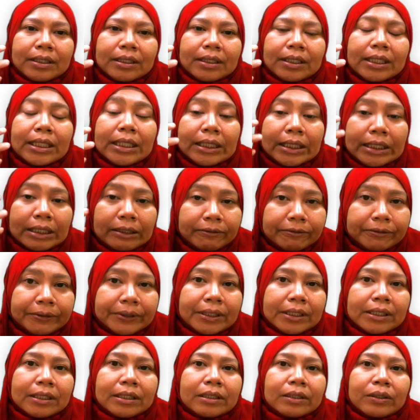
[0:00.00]

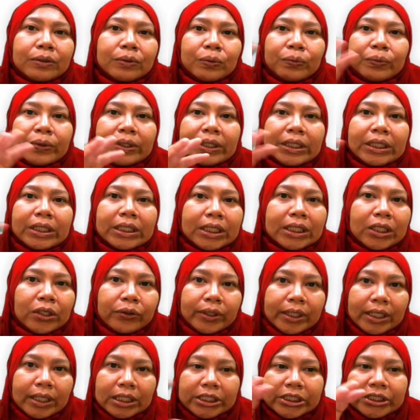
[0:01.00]
interfere with the
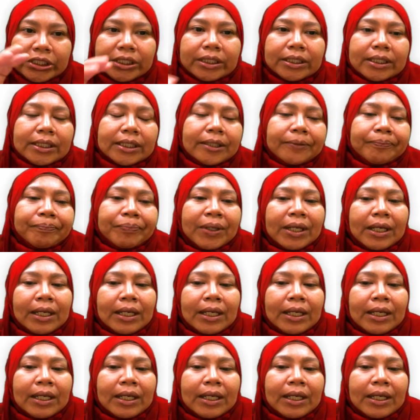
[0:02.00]
conduction.